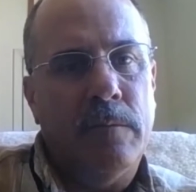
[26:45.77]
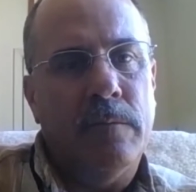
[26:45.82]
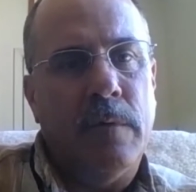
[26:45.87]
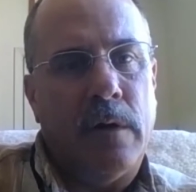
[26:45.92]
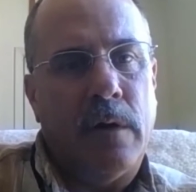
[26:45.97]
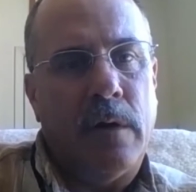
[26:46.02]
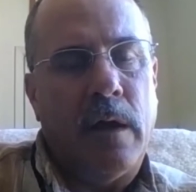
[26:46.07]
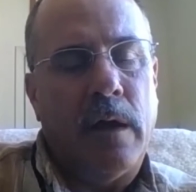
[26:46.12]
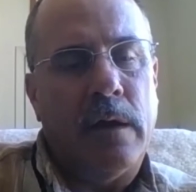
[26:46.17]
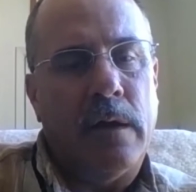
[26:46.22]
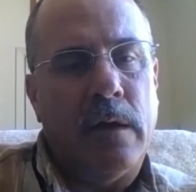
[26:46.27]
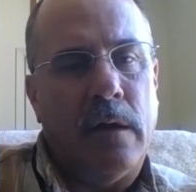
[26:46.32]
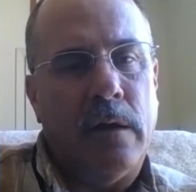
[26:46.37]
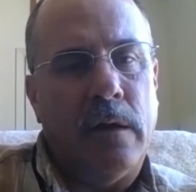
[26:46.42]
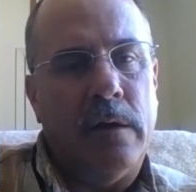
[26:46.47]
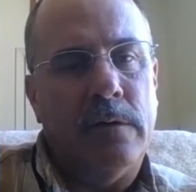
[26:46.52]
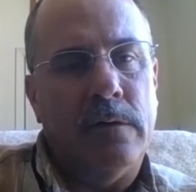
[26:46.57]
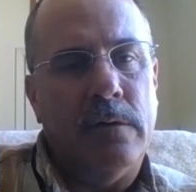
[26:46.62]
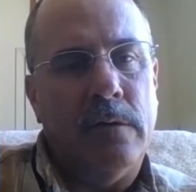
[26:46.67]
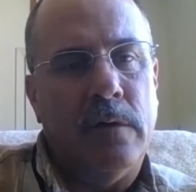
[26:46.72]
unlike
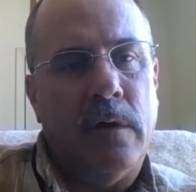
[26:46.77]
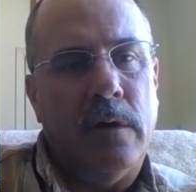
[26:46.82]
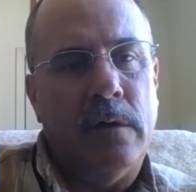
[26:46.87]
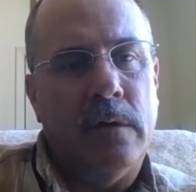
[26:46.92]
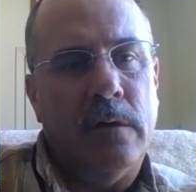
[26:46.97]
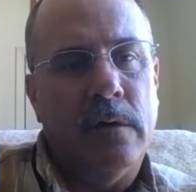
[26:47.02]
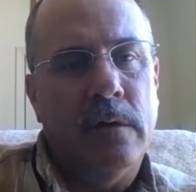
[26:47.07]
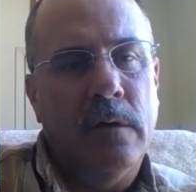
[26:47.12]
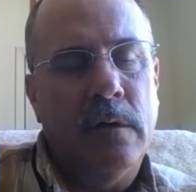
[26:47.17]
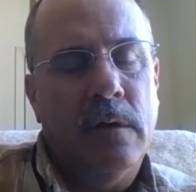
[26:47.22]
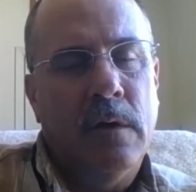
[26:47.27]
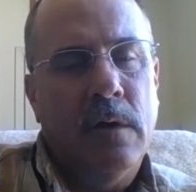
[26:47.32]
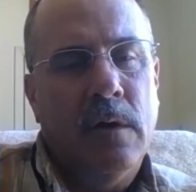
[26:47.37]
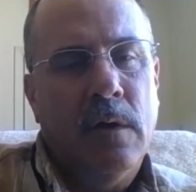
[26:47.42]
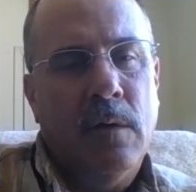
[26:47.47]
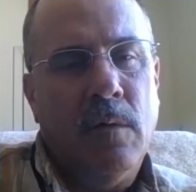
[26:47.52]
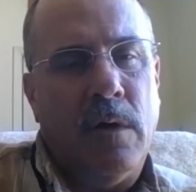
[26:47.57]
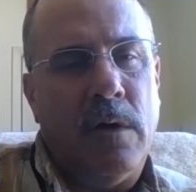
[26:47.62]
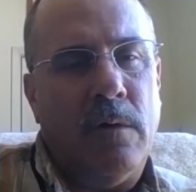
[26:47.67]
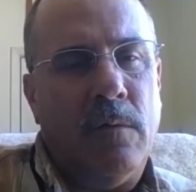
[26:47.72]
LA-200.
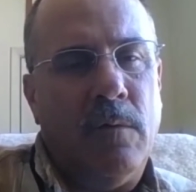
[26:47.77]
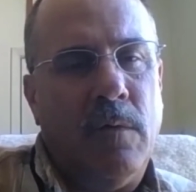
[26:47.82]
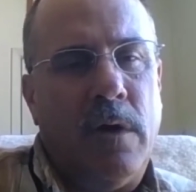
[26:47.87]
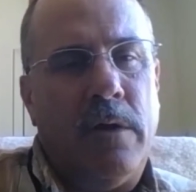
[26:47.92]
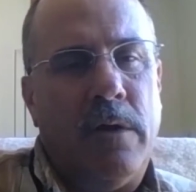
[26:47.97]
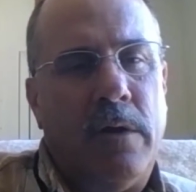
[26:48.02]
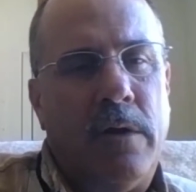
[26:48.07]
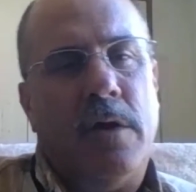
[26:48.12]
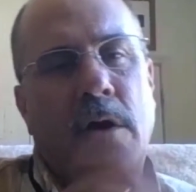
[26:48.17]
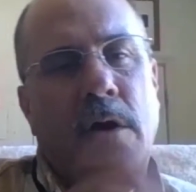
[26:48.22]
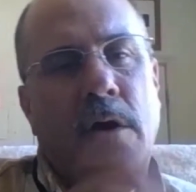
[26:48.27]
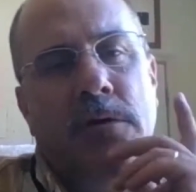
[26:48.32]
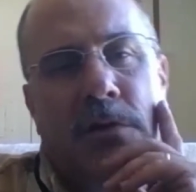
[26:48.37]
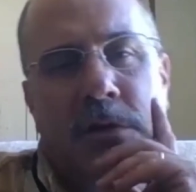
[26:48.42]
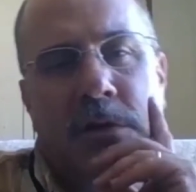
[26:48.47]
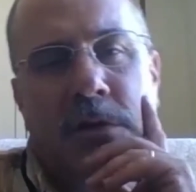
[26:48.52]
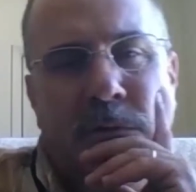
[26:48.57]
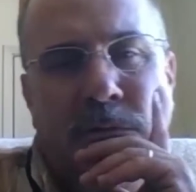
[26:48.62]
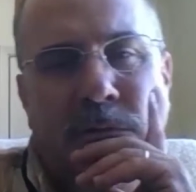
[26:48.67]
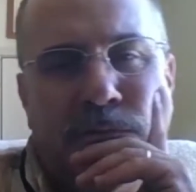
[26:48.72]
What are the
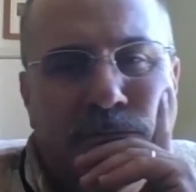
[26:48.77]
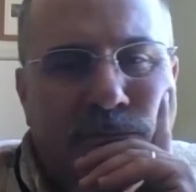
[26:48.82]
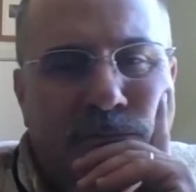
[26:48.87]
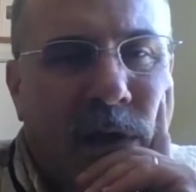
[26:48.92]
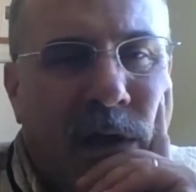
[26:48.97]
go-to